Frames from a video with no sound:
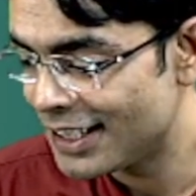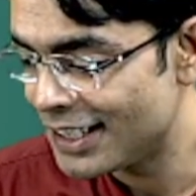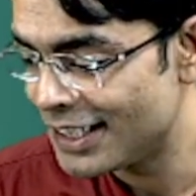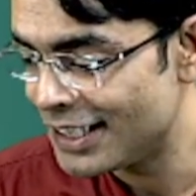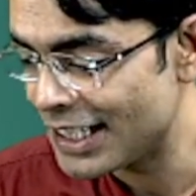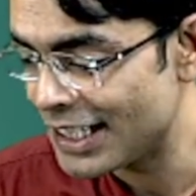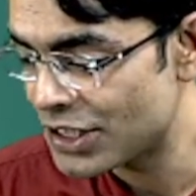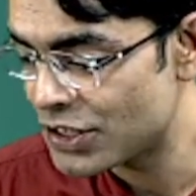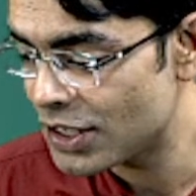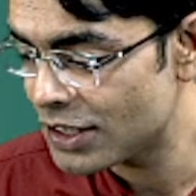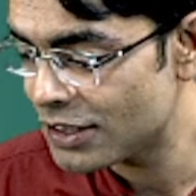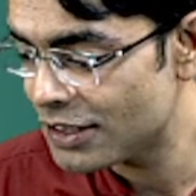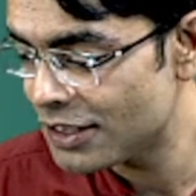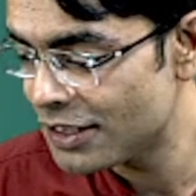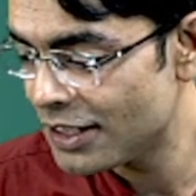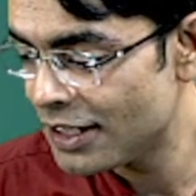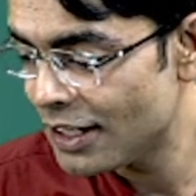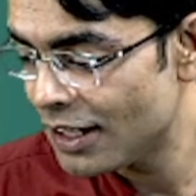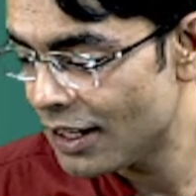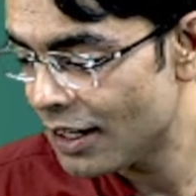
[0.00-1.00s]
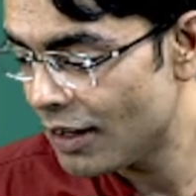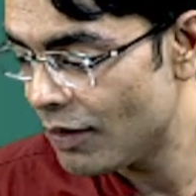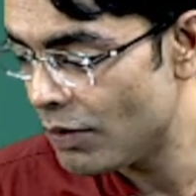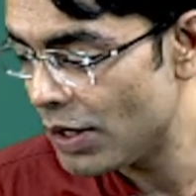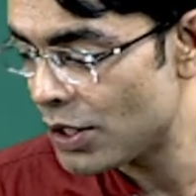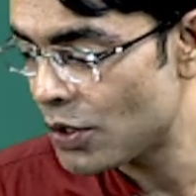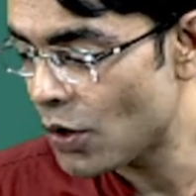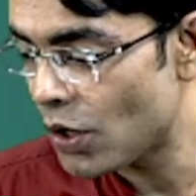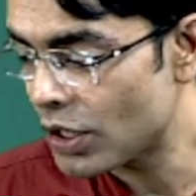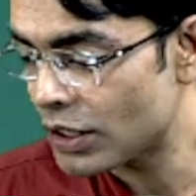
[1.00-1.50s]
Dikshit, we'll
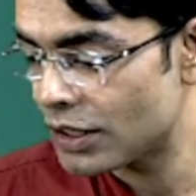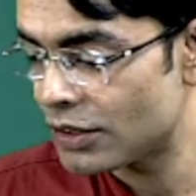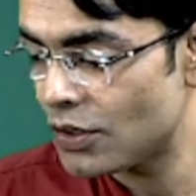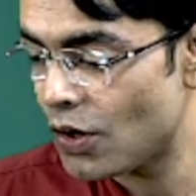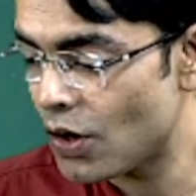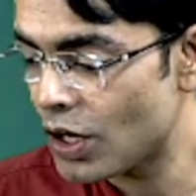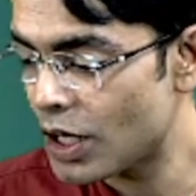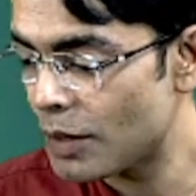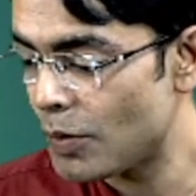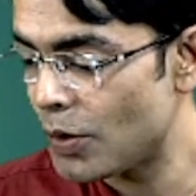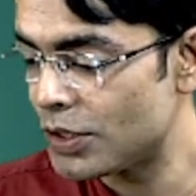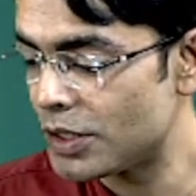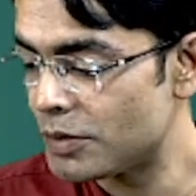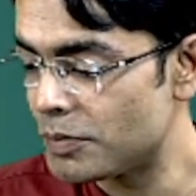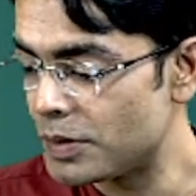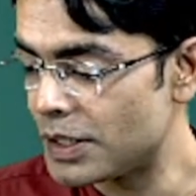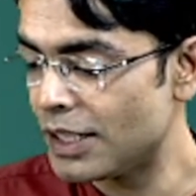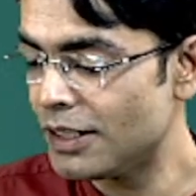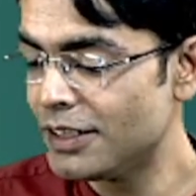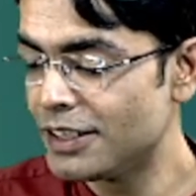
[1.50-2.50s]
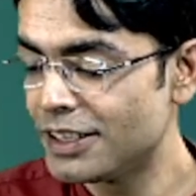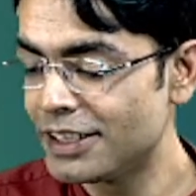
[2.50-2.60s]
talk about it, beta.